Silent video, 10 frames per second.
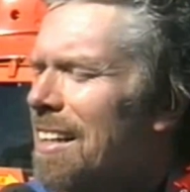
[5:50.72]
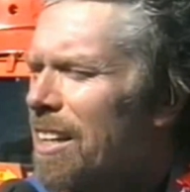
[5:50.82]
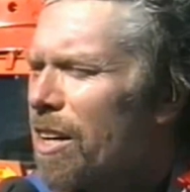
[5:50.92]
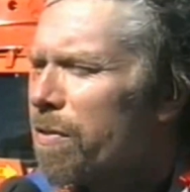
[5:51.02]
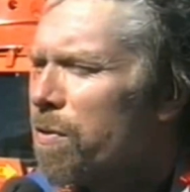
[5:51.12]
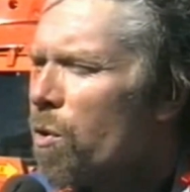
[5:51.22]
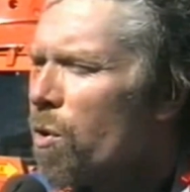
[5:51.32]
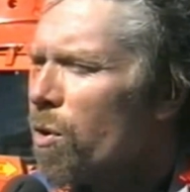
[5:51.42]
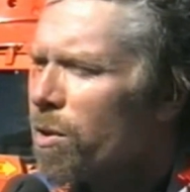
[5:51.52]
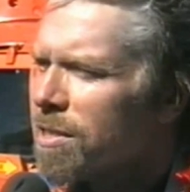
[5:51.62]
you know,
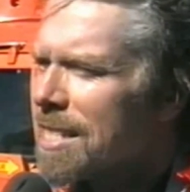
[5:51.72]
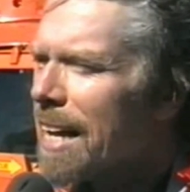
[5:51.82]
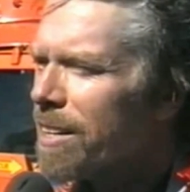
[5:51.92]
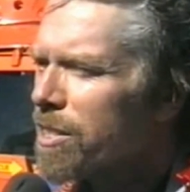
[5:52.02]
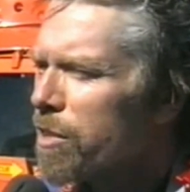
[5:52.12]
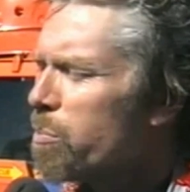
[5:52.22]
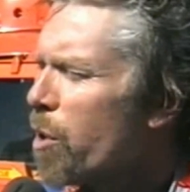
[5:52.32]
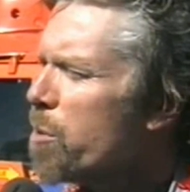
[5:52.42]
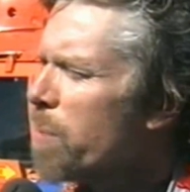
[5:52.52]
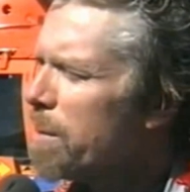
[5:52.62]
4 tons of
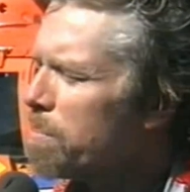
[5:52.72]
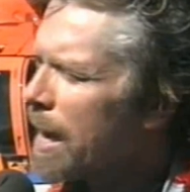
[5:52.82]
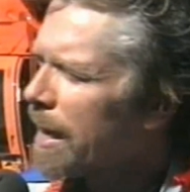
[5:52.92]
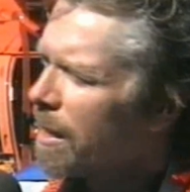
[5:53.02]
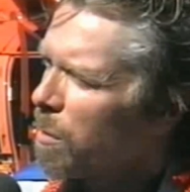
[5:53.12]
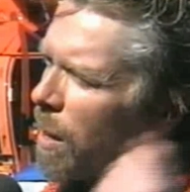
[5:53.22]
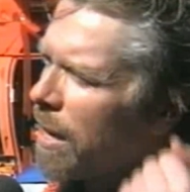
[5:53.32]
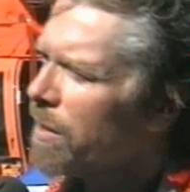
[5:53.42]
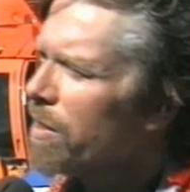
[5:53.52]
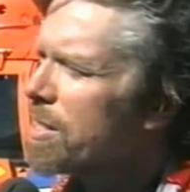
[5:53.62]
propane banging
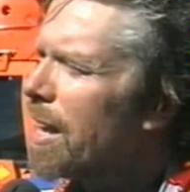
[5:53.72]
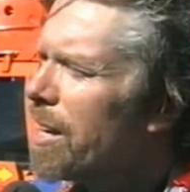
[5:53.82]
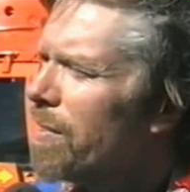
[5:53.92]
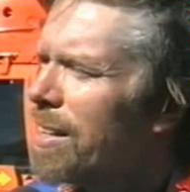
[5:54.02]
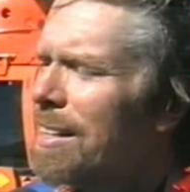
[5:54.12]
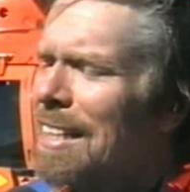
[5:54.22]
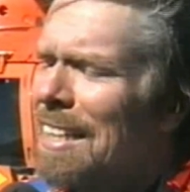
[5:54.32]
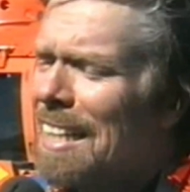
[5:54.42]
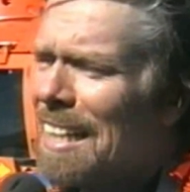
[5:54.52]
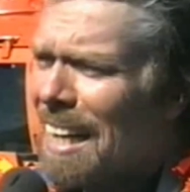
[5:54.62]
away on the side of it,
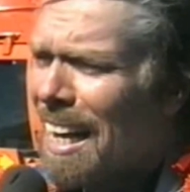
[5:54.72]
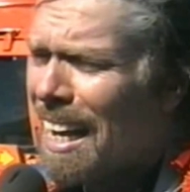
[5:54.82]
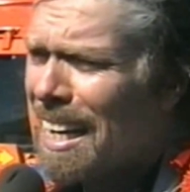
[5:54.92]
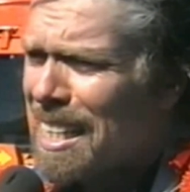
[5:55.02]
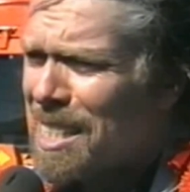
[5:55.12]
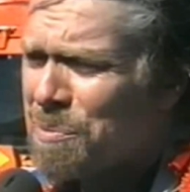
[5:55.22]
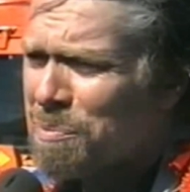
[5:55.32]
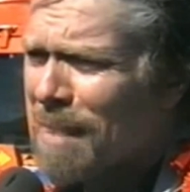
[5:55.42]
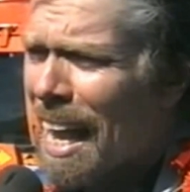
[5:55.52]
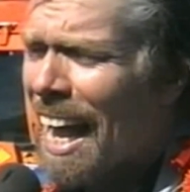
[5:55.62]

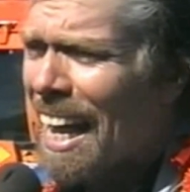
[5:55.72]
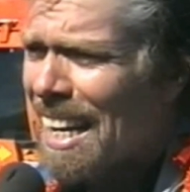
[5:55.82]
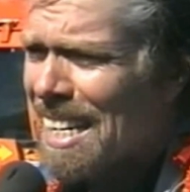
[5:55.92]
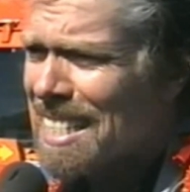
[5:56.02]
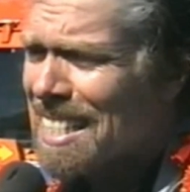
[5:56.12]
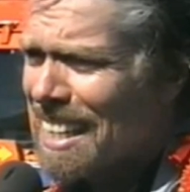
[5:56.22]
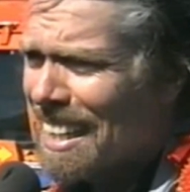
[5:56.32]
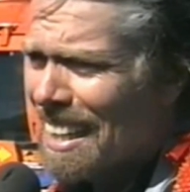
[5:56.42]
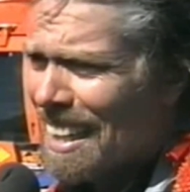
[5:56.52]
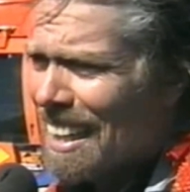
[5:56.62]
and
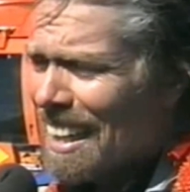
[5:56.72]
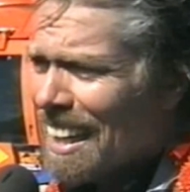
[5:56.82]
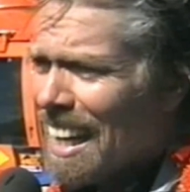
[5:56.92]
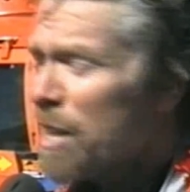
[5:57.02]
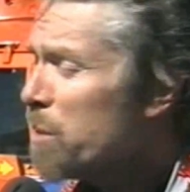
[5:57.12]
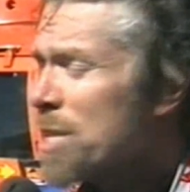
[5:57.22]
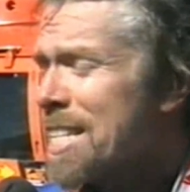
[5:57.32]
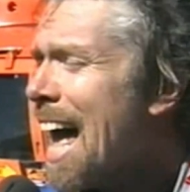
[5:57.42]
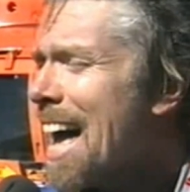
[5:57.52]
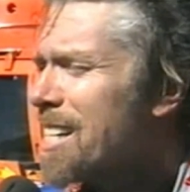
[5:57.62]
it was
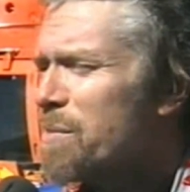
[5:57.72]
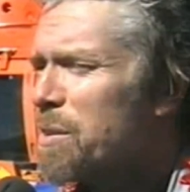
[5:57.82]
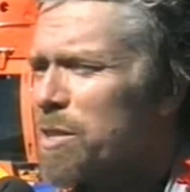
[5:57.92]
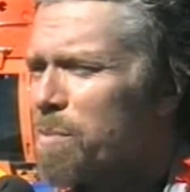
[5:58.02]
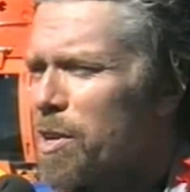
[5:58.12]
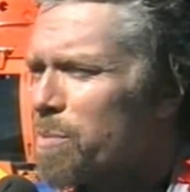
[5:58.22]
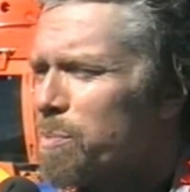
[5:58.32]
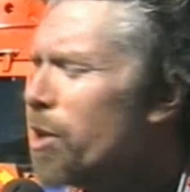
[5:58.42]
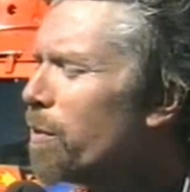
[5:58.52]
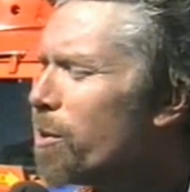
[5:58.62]
sad. I mean, it was the most
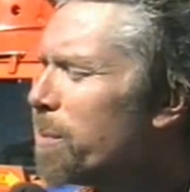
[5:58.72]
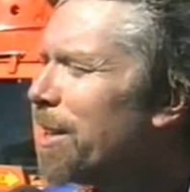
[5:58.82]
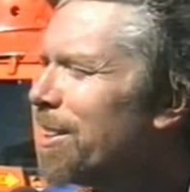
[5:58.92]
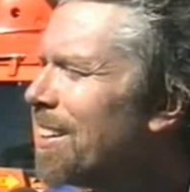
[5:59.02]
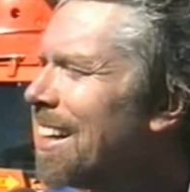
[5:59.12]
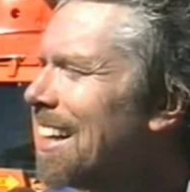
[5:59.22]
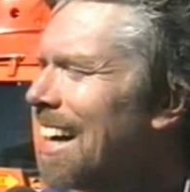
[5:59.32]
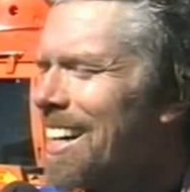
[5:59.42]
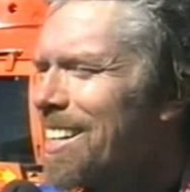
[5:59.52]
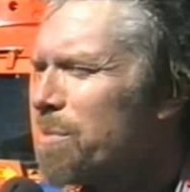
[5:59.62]
beautiful balloon,
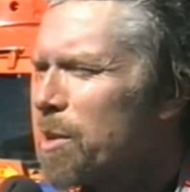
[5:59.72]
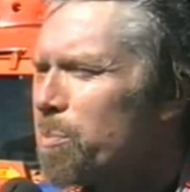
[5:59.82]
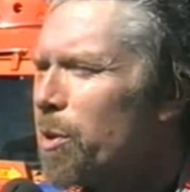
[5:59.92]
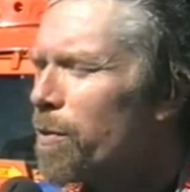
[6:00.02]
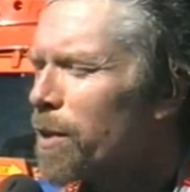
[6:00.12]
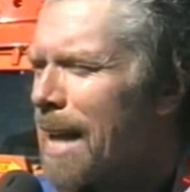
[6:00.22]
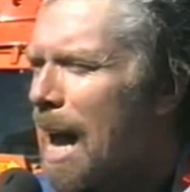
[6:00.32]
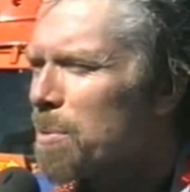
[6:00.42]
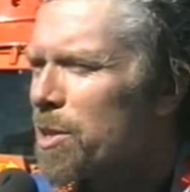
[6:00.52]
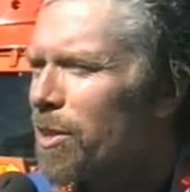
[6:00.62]
the most beautiful
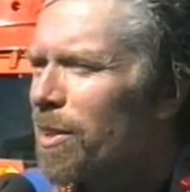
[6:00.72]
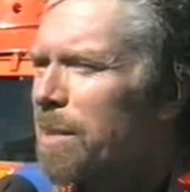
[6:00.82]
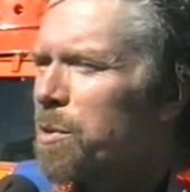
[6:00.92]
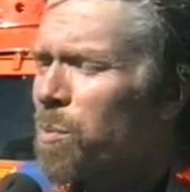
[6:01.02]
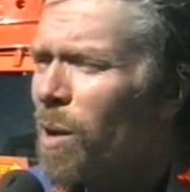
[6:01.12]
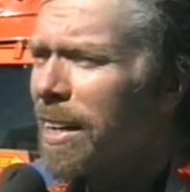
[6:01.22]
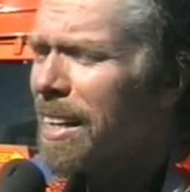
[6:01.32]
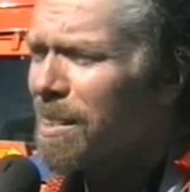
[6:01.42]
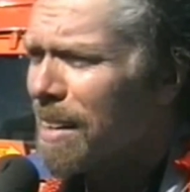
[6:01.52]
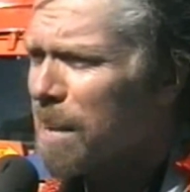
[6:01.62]
capsule. It was
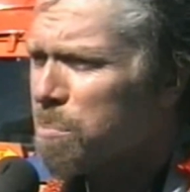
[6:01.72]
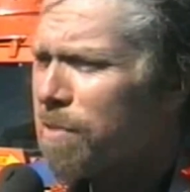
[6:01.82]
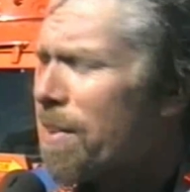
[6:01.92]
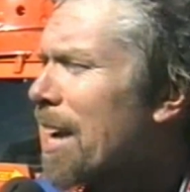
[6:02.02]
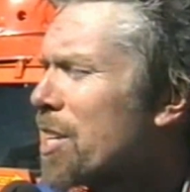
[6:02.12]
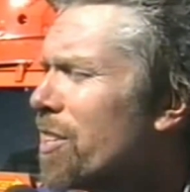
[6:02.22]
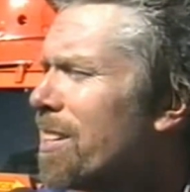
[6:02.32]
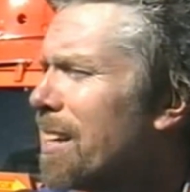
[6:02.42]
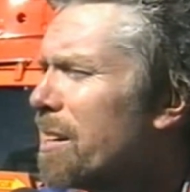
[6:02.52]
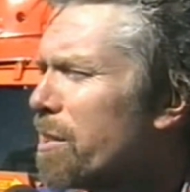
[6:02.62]
working like
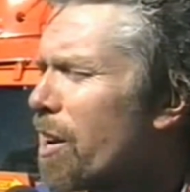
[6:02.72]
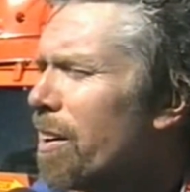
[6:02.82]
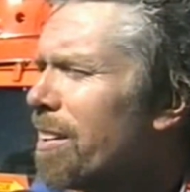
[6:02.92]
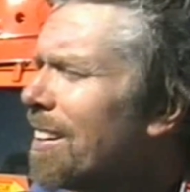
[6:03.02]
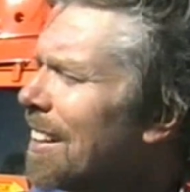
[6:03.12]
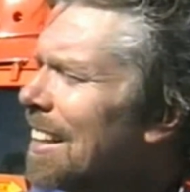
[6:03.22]
perfection. It had gone,